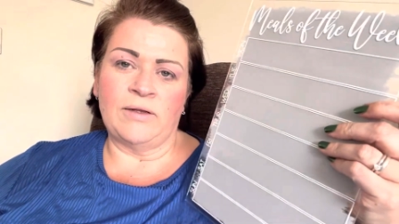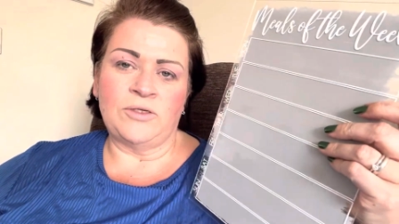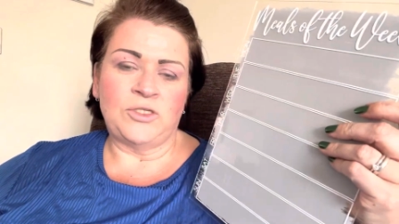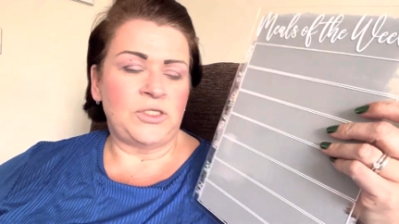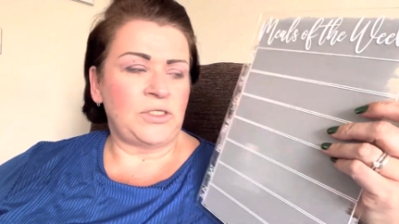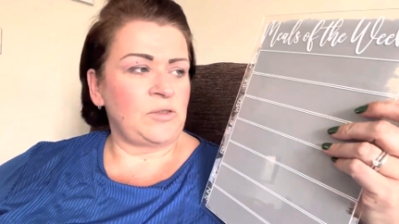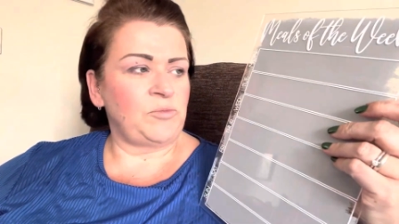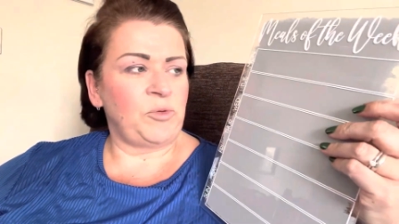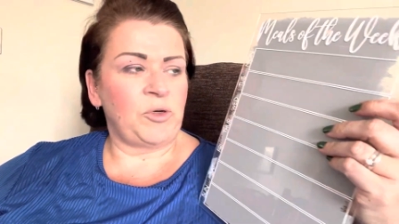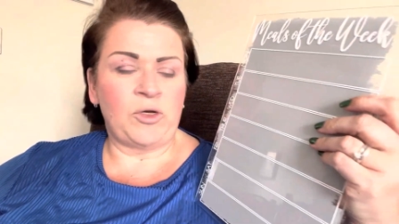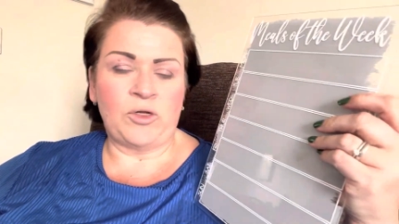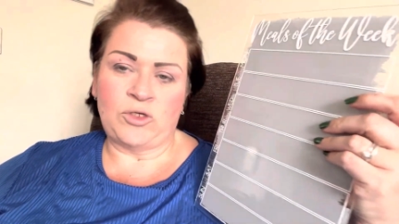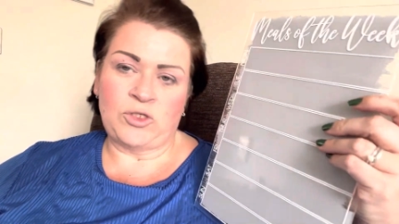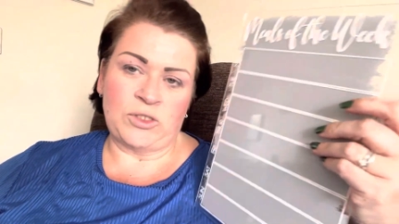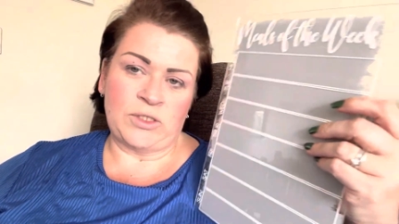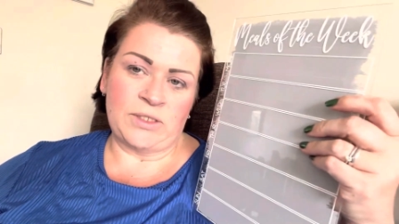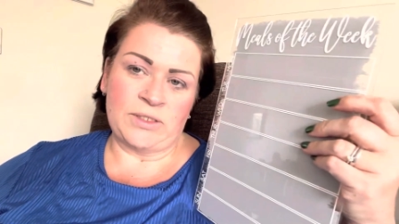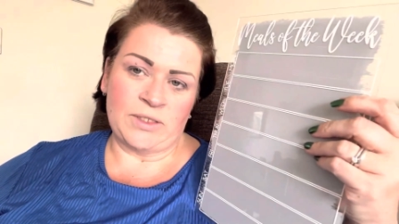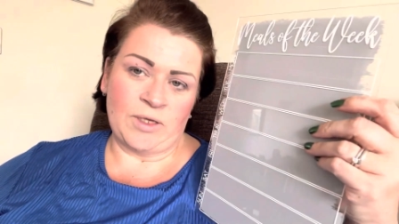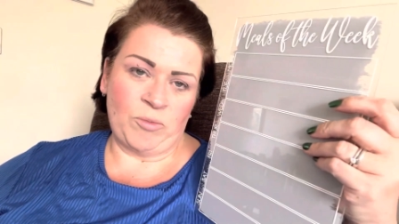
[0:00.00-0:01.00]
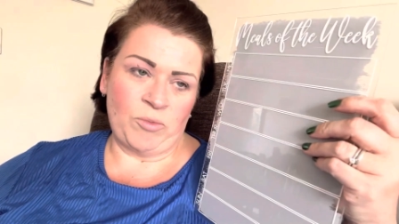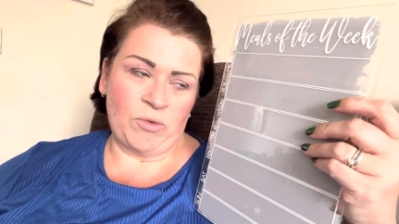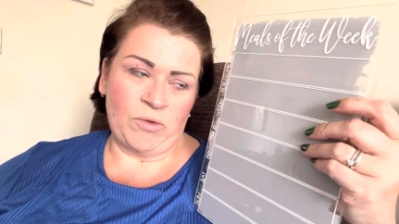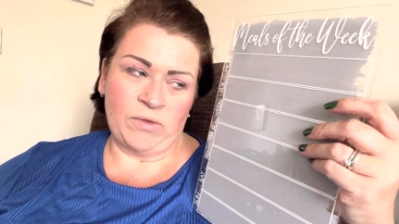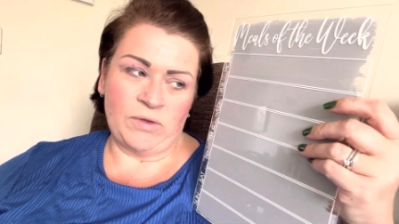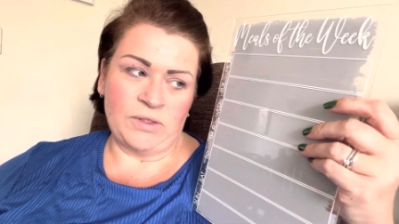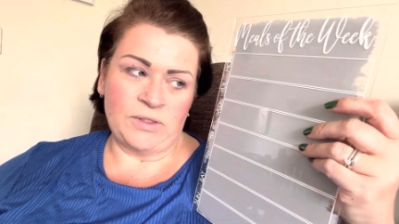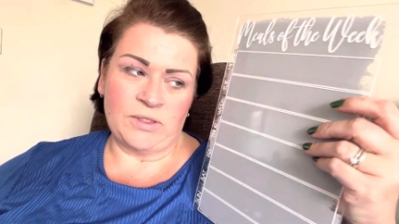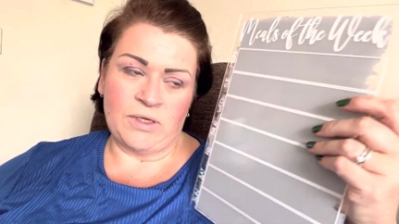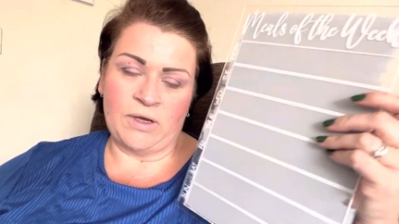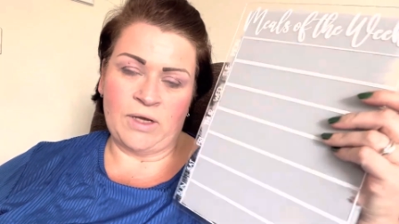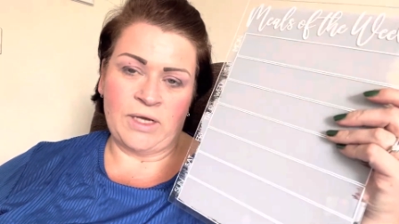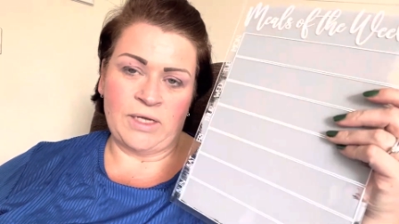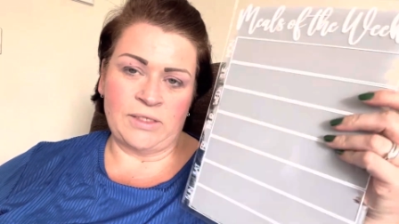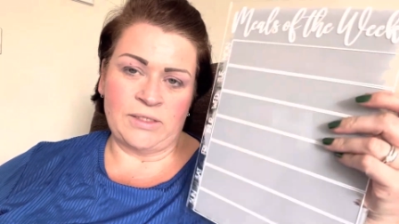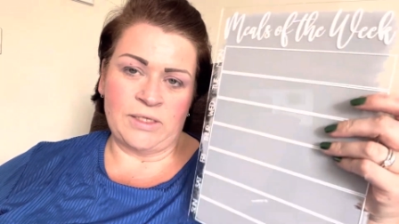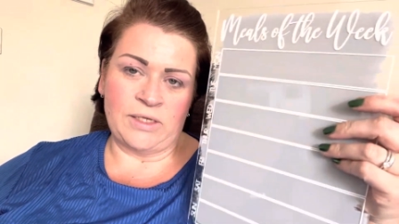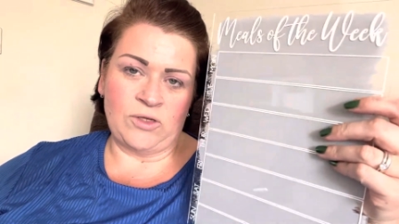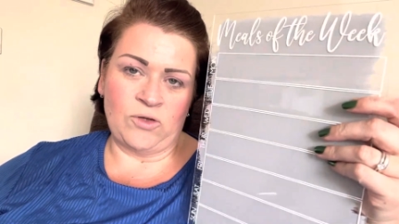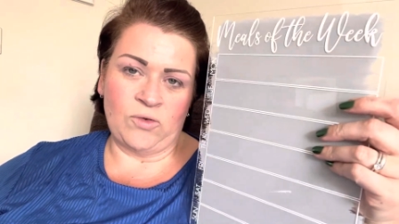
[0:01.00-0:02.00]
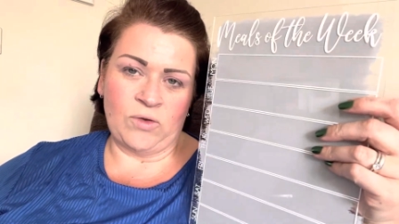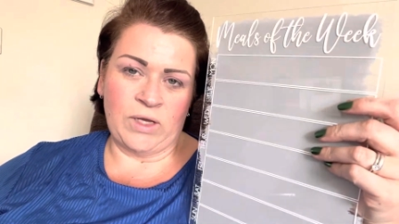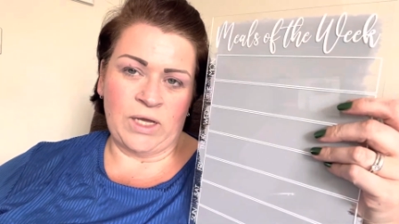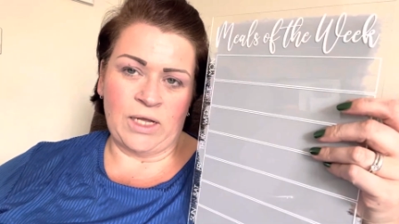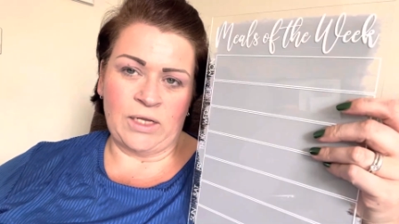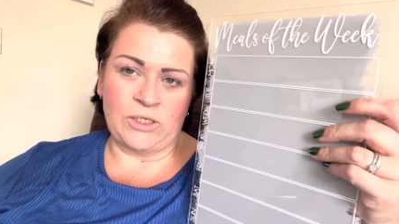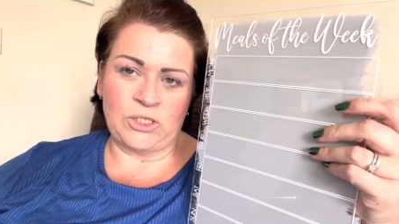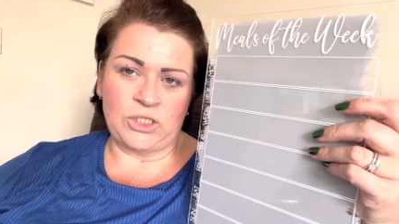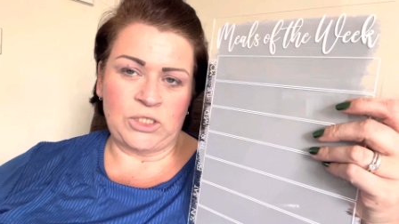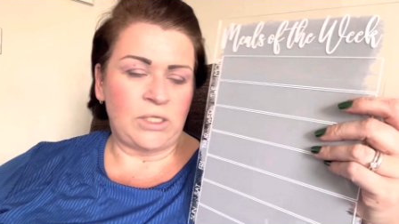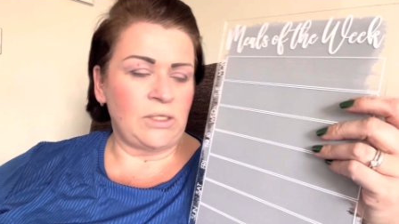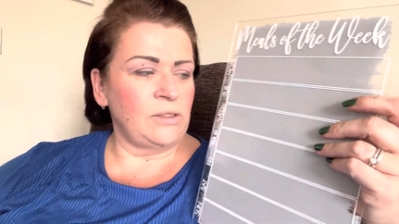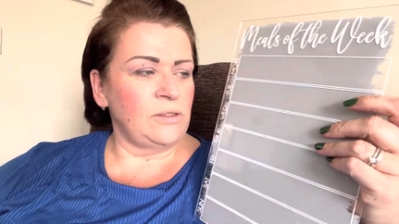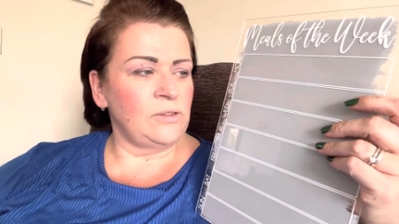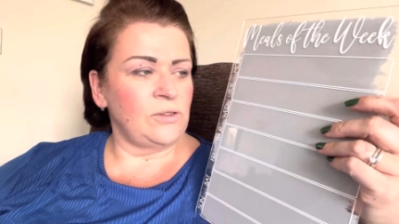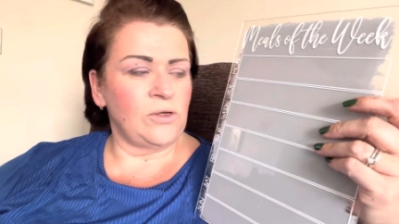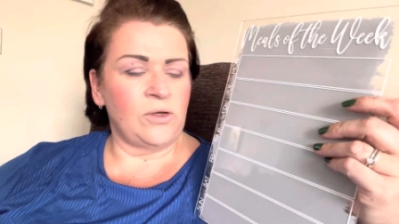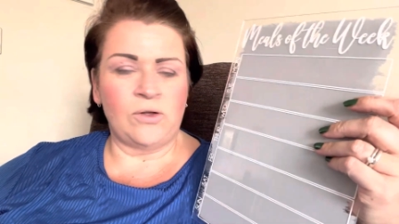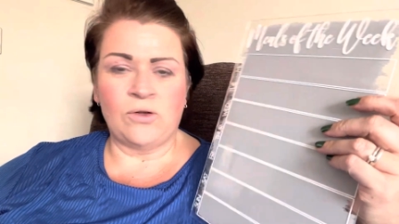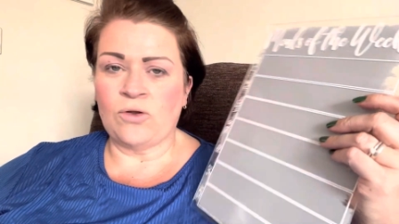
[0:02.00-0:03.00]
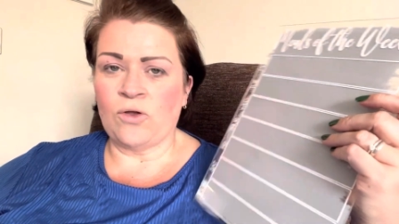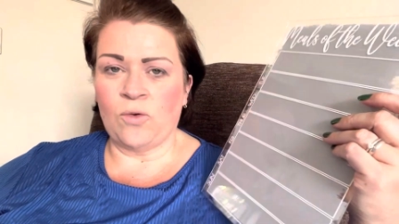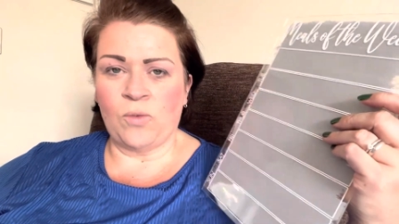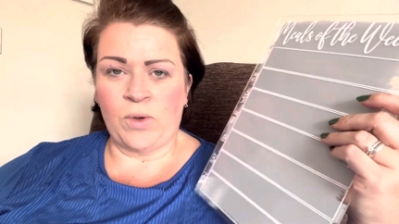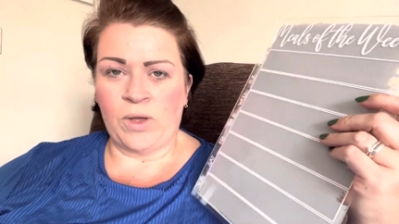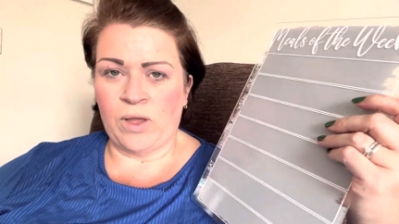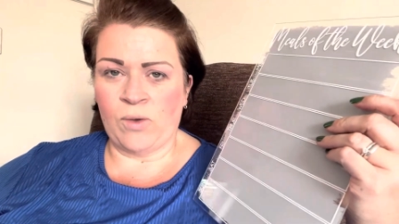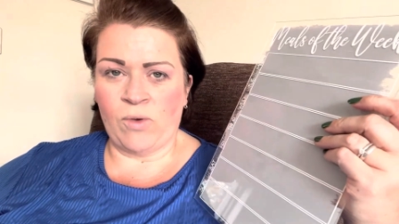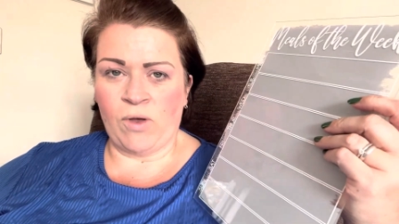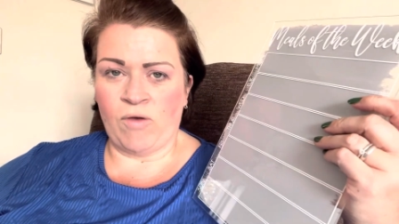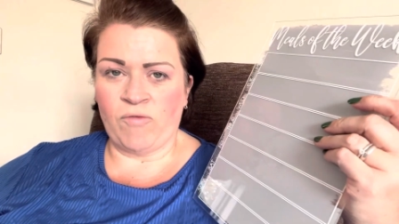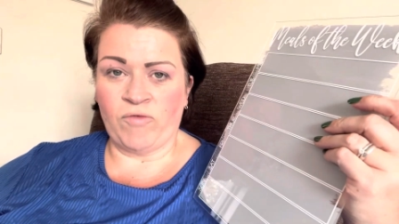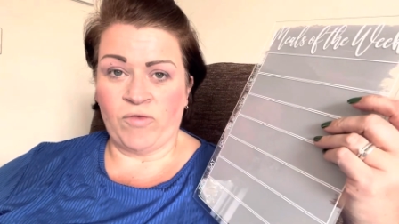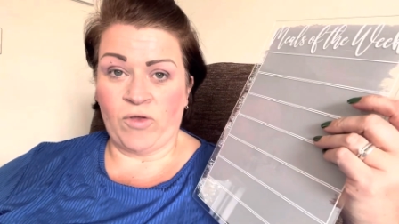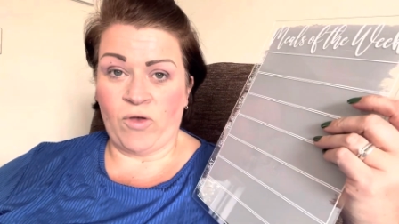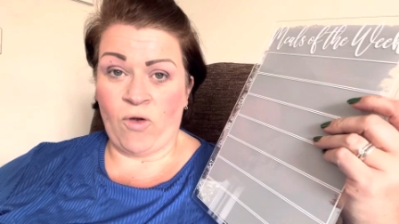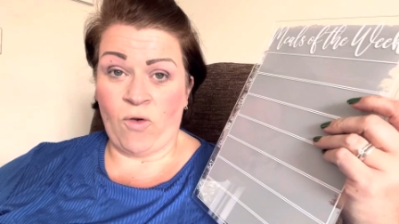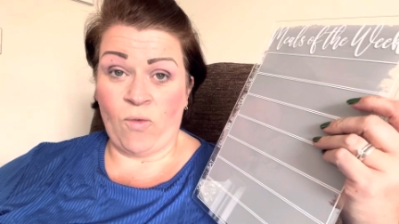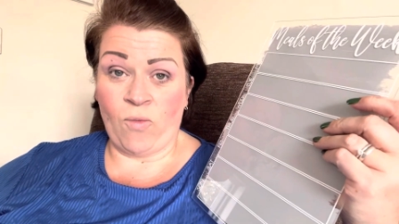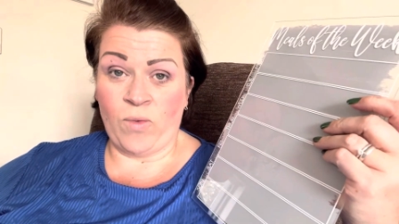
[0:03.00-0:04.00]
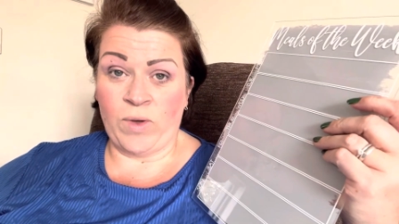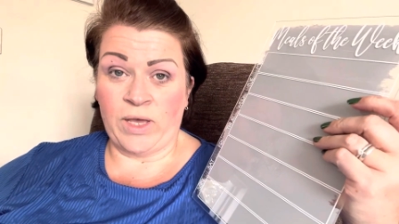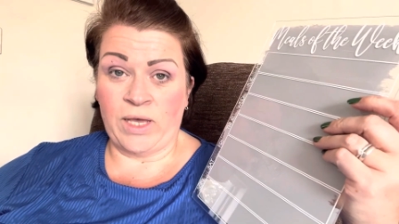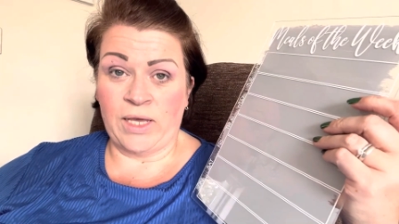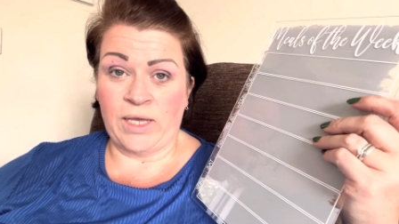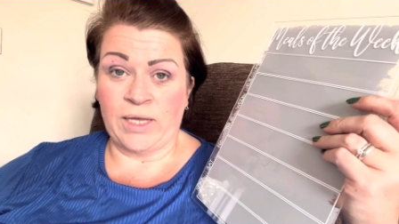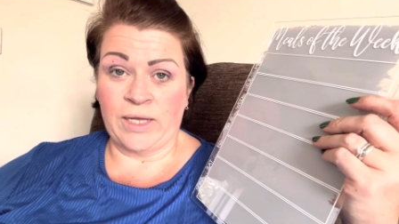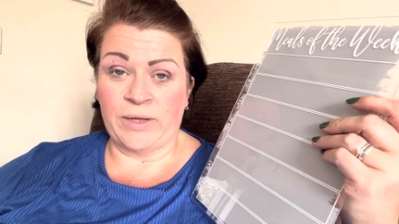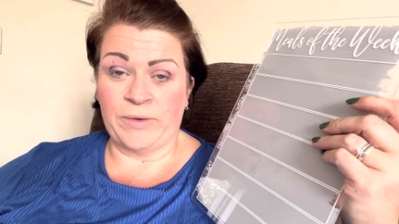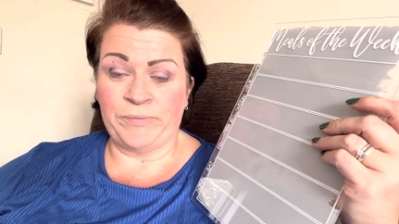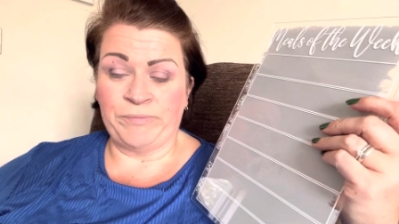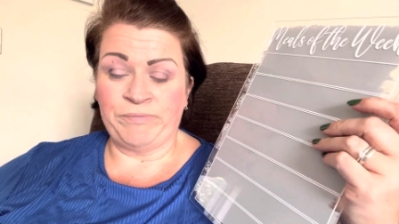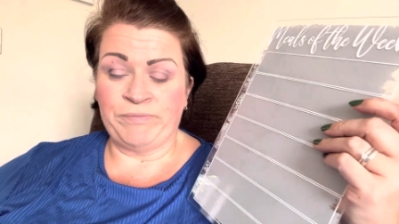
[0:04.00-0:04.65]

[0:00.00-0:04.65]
just perch this up on the side in your kitchen so you know where you are for the whole week